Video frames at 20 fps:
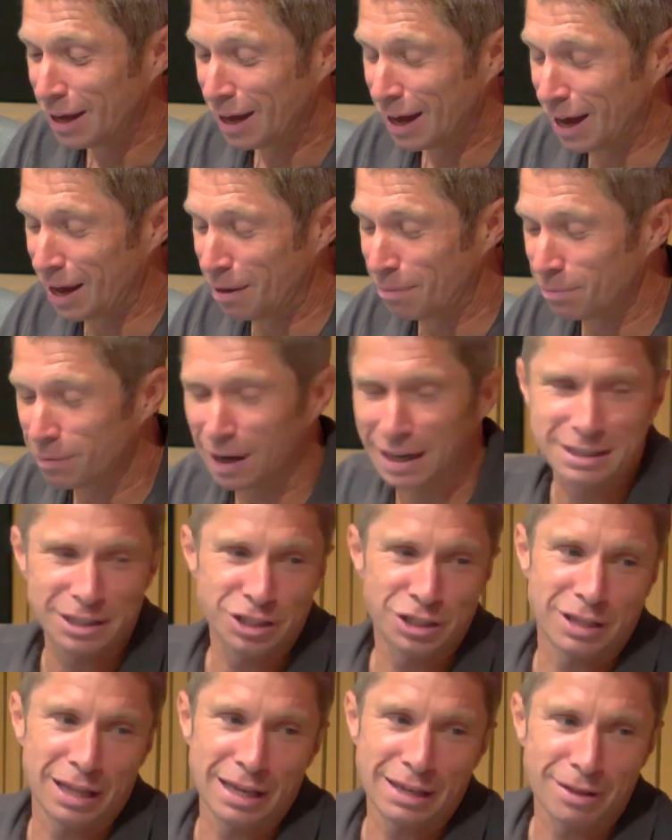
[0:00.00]
I
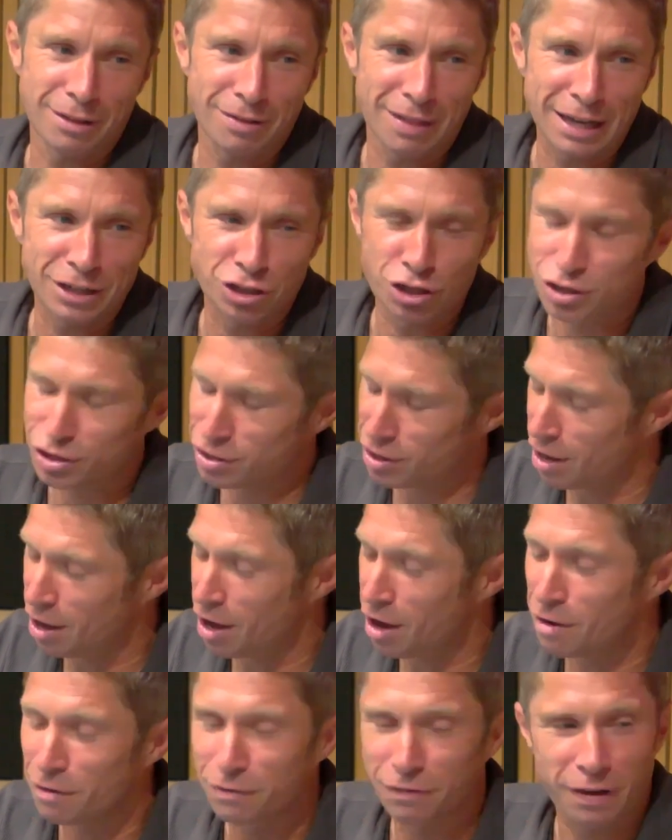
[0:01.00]
just think that they
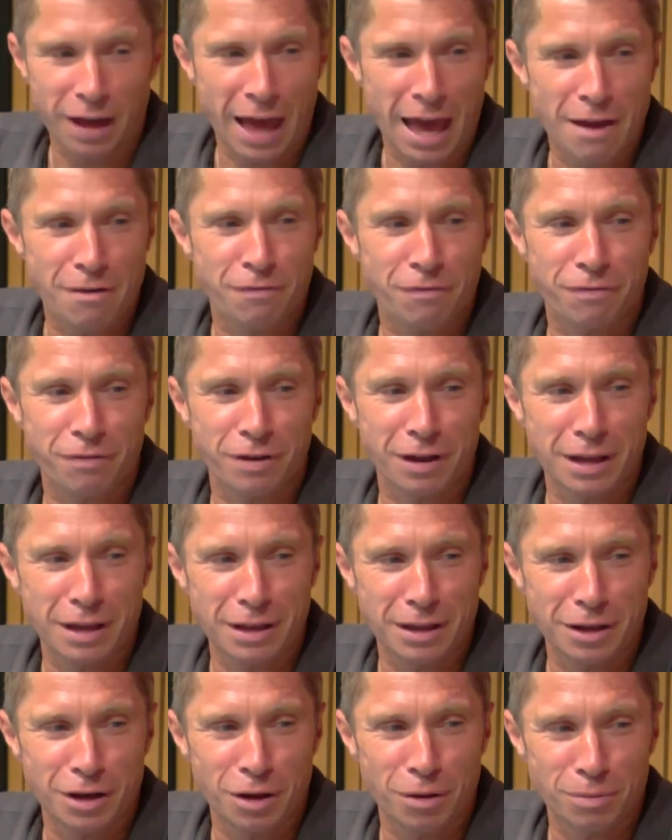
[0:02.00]
deserve
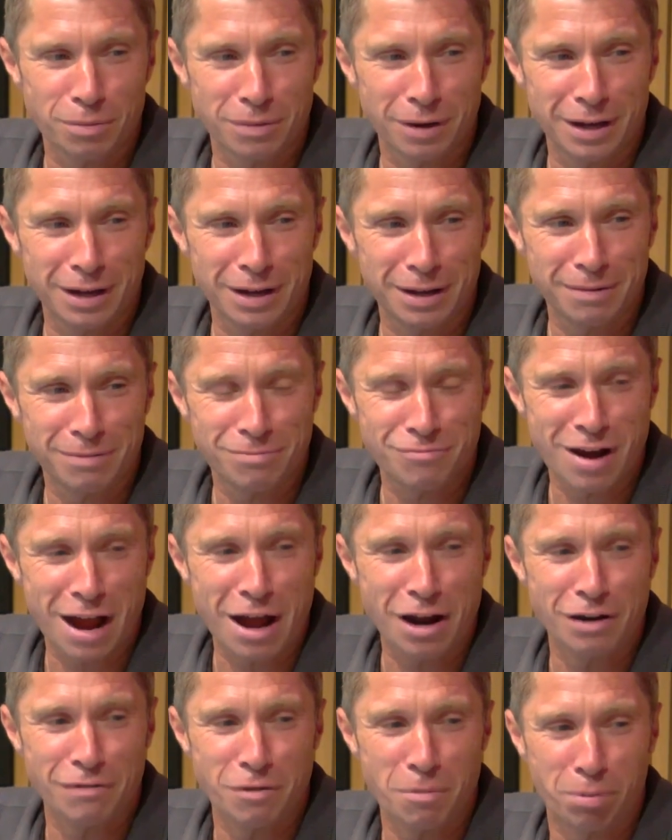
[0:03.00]
every
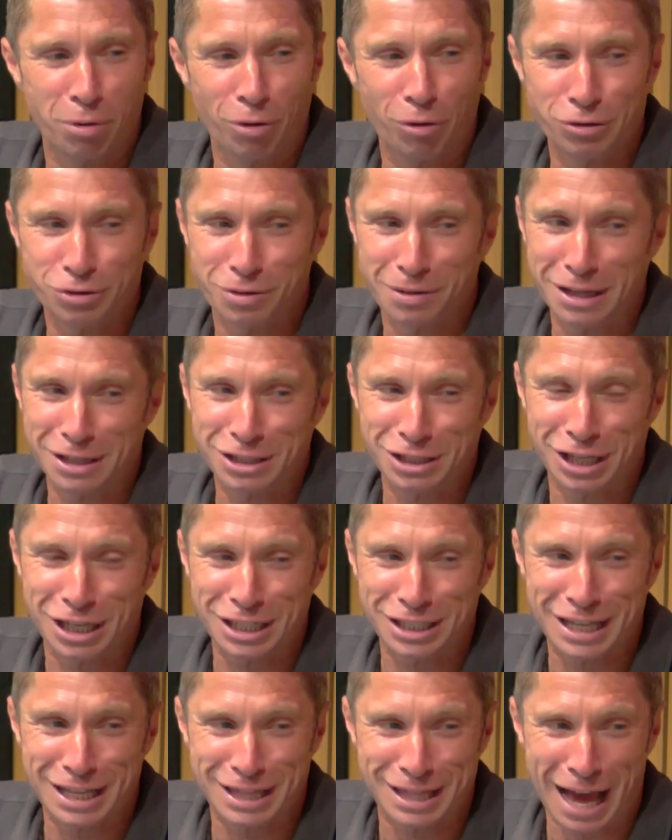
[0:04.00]
round of applause from that
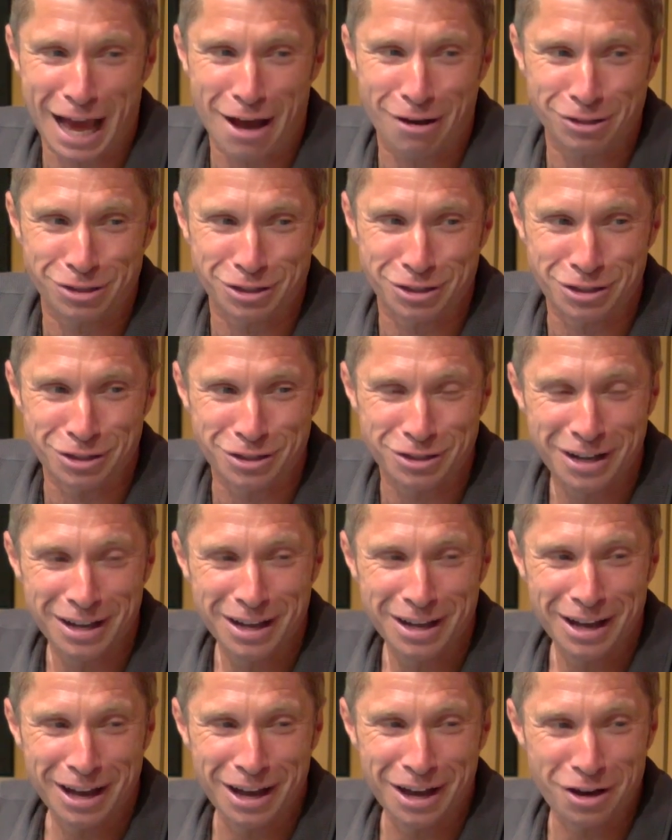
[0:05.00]
60,000
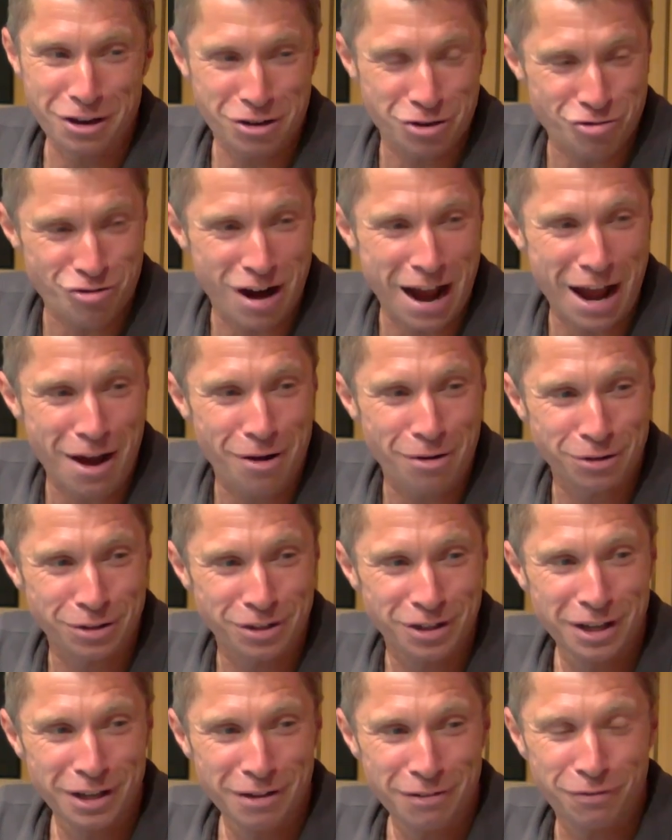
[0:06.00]

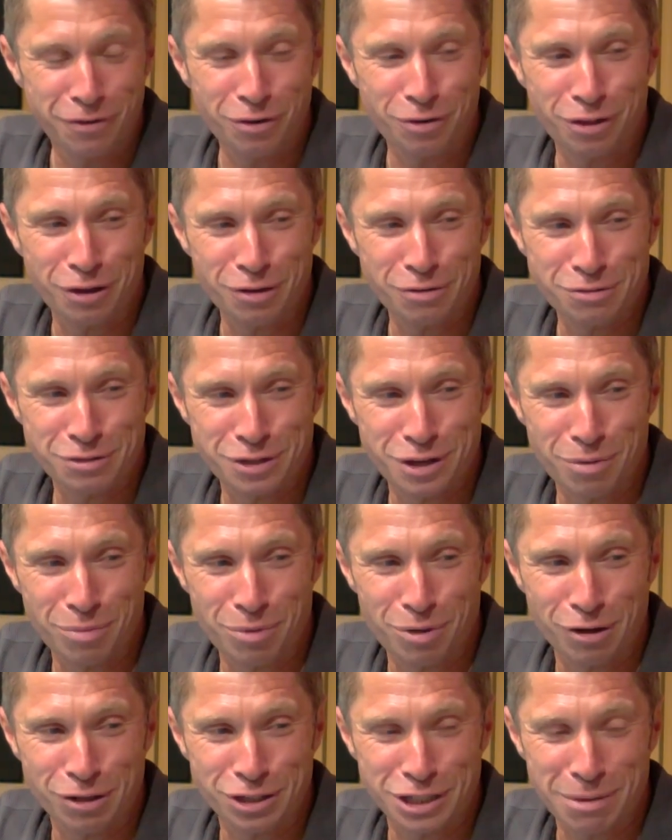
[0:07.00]
crowd for those
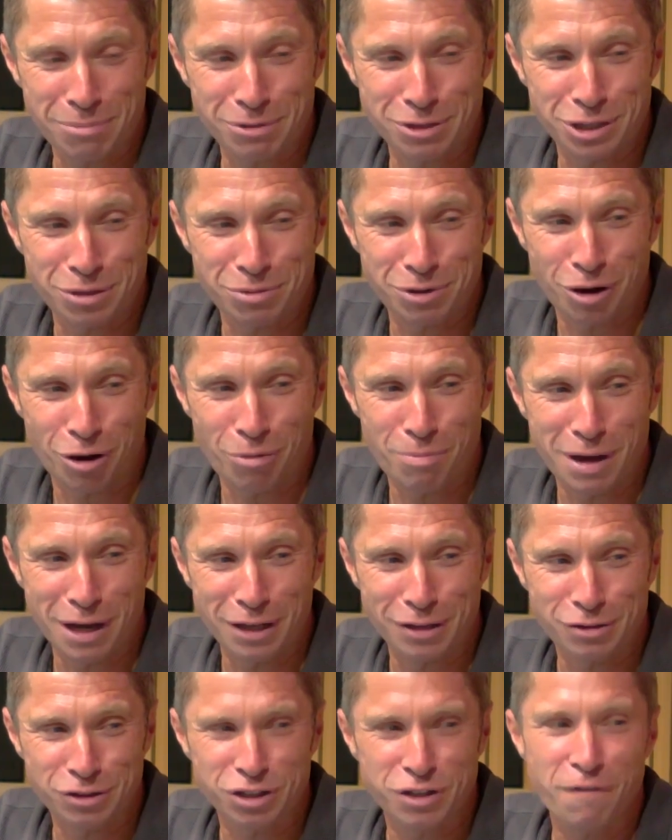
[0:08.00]
World Championship gold
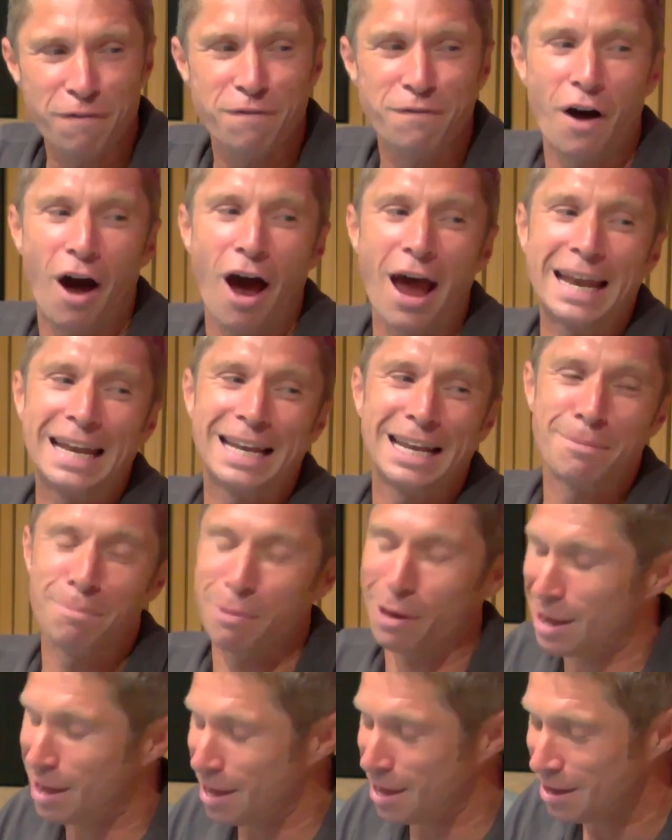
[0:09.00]
medals to finally
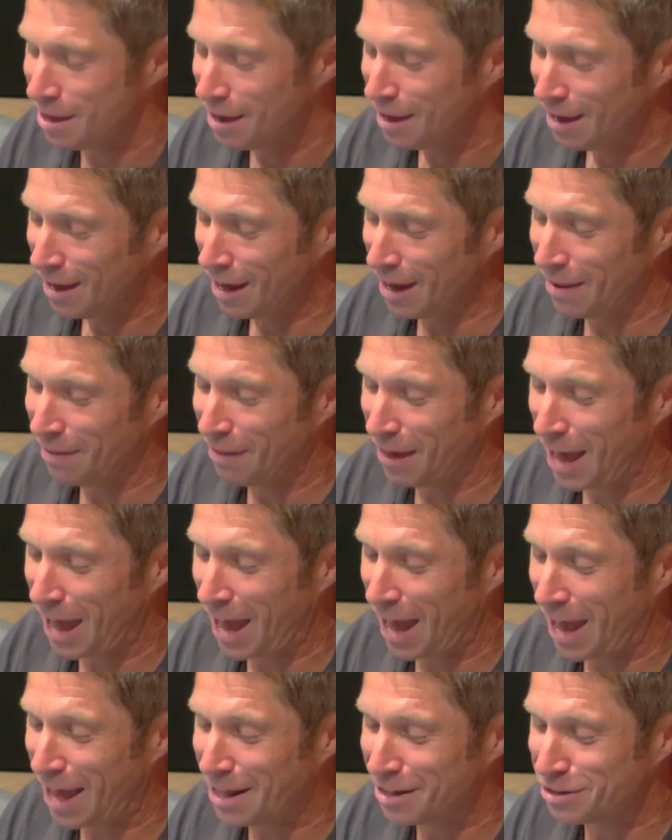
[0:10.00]
be in the
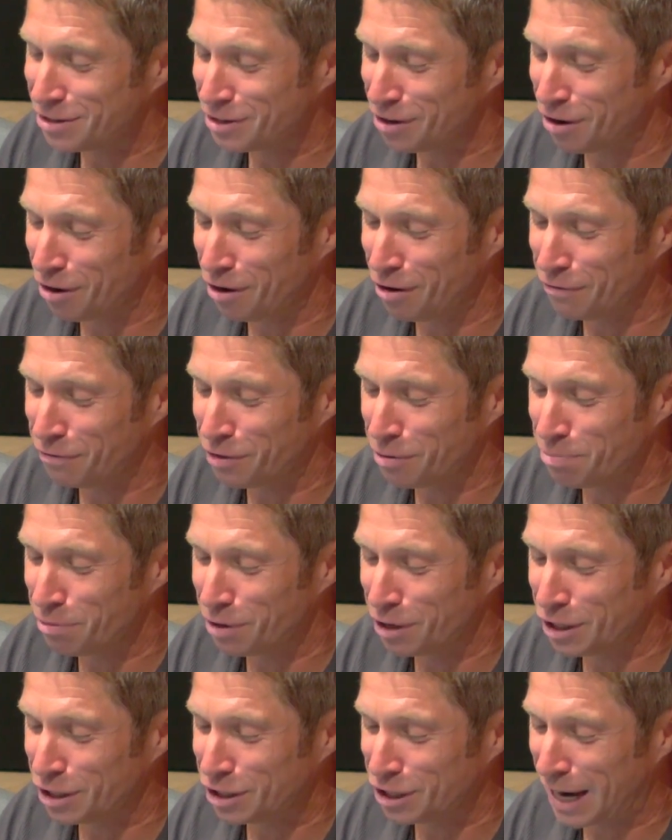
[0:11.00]
hands of the
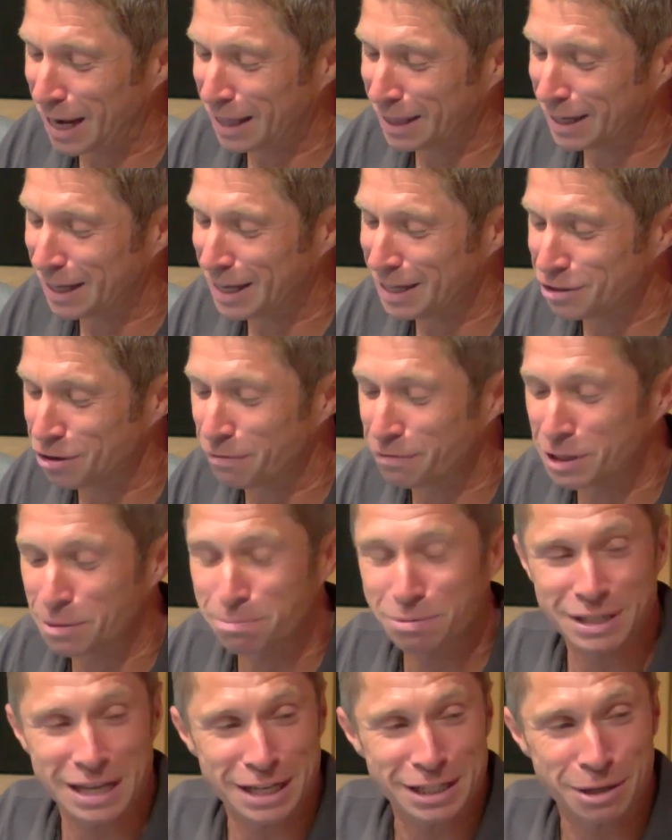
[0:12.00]
British athletes, obviously
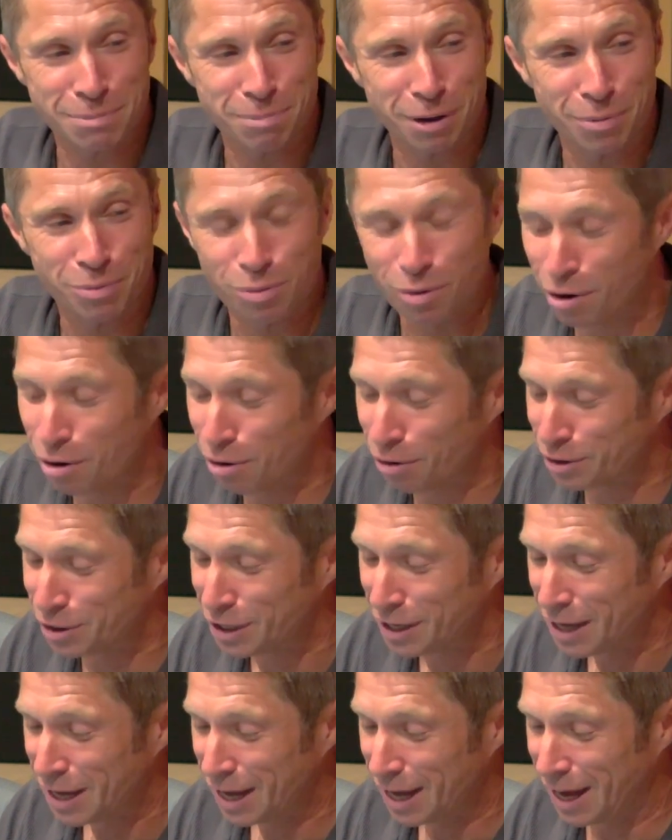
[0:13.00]
presented by World
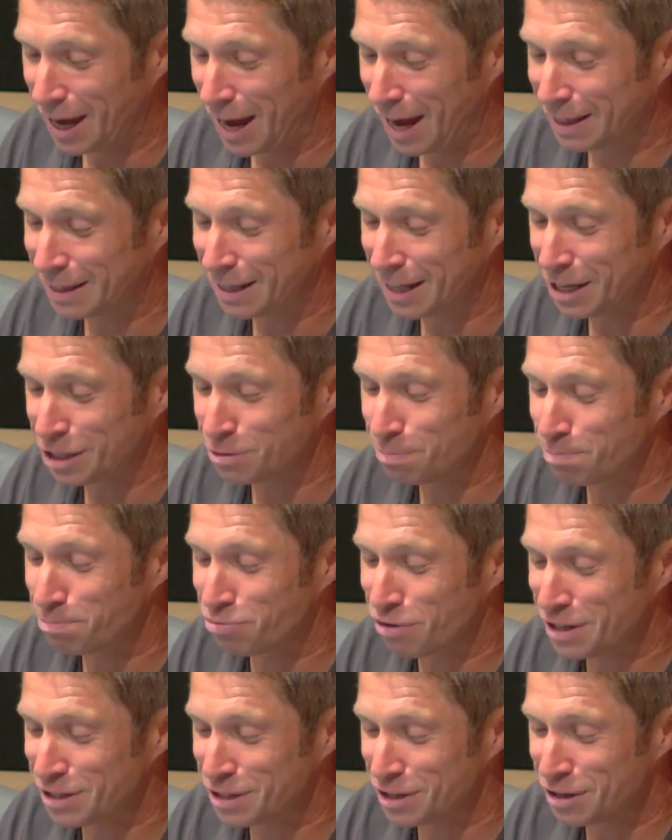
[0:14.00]
Athletics
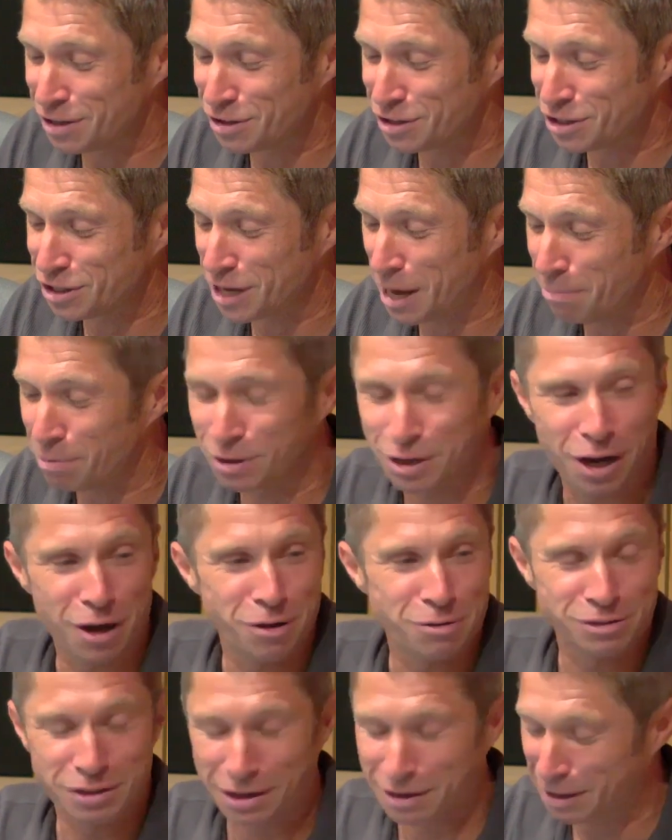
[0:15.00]
President Seb
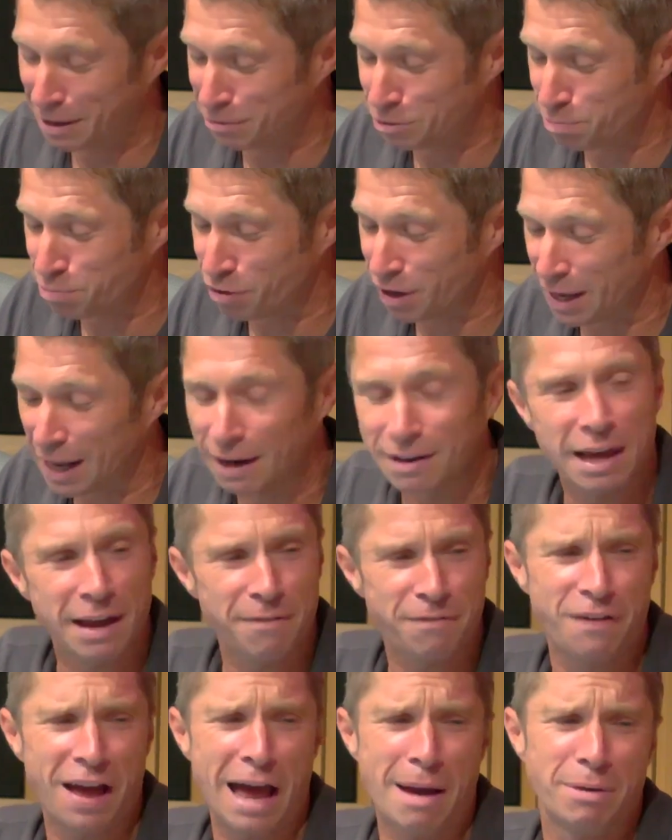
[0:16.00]
Coe. So that was brilliant. And their
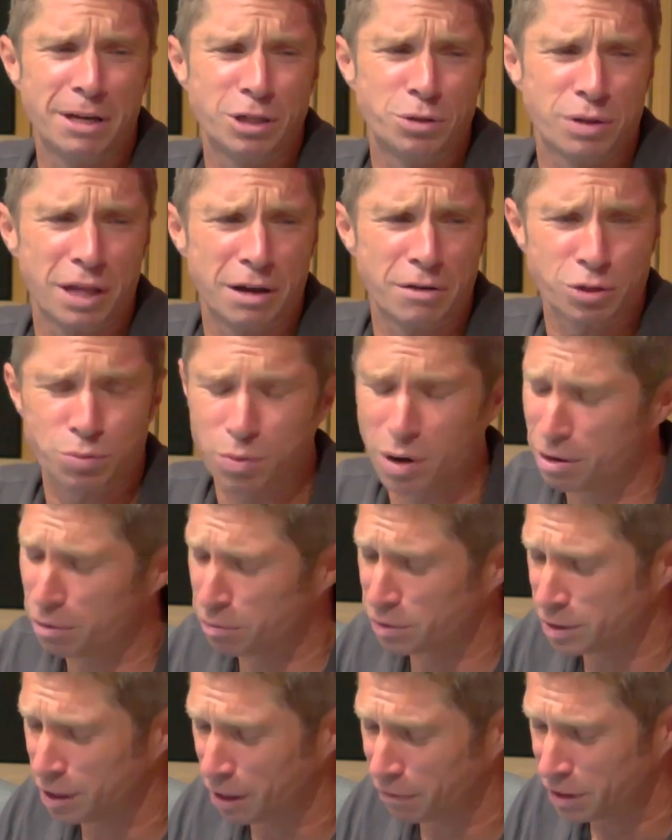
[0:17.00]
families were there as well. It
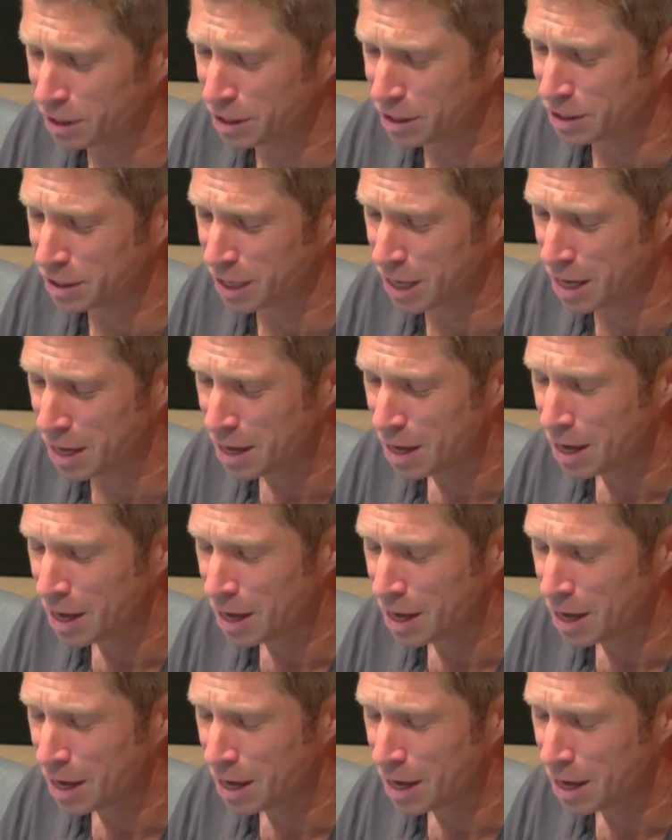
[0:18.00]
was lovely to see.